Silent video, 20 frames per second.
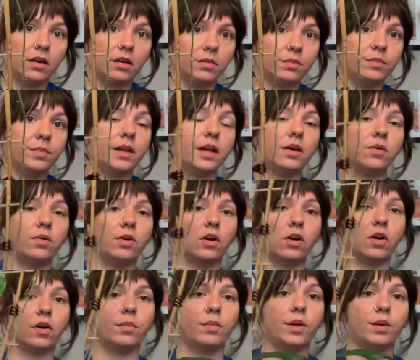but I
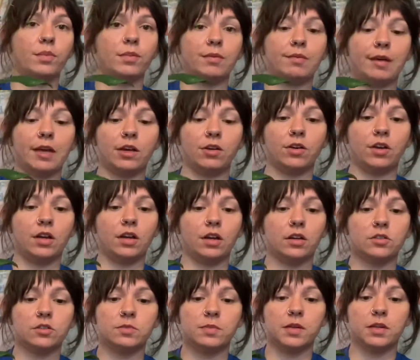welcome him in my greenhouse
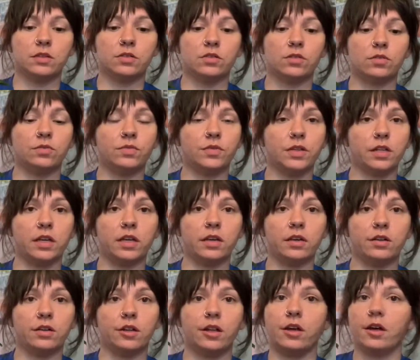because hopefully
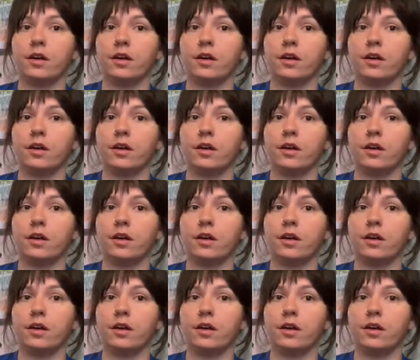he'll